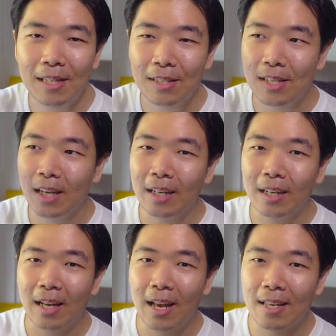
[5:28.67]

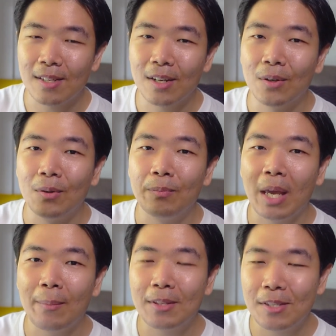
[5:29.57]
Lazada has their own
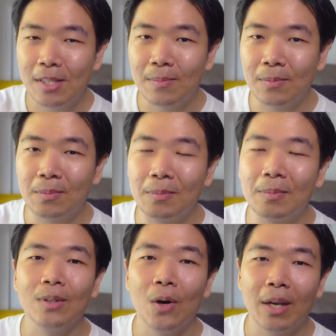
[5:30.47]
payment system
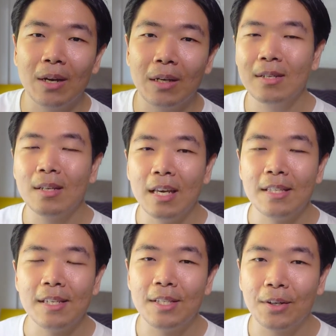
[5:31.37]
going on.
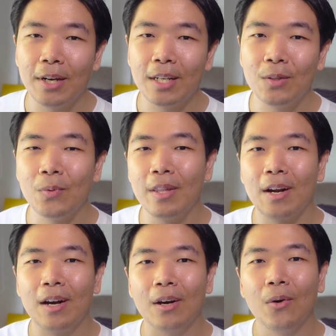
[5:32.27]
It's integrated with
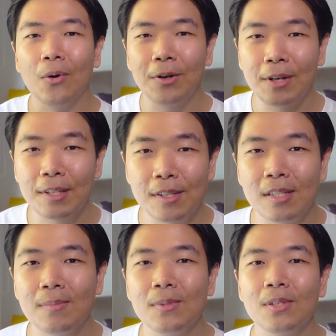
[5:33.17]
their ordering
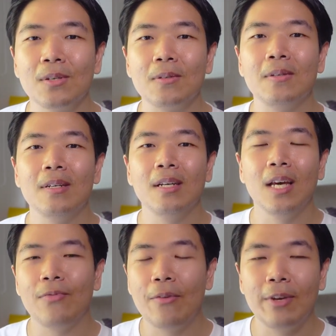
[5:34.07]
system, so
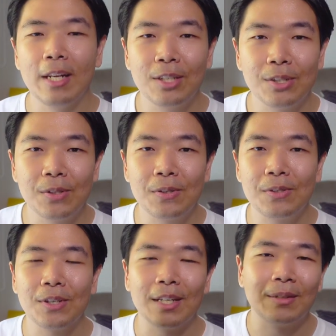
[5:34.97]
if you have any issues,
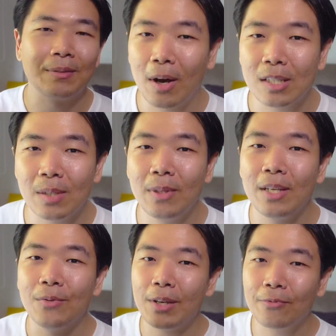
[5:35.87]
you can possibly
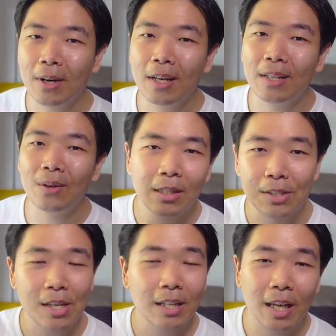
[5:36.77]
refund.
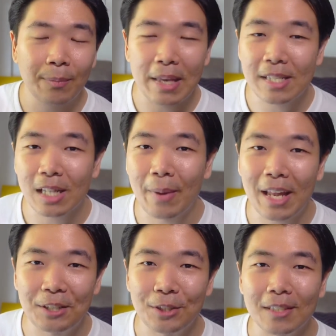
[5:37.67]
Lazada can basically
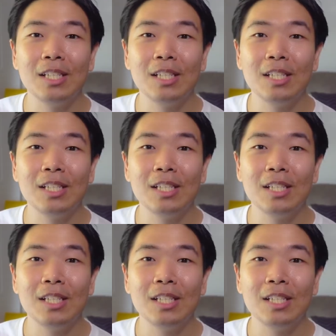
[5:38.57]
manage it.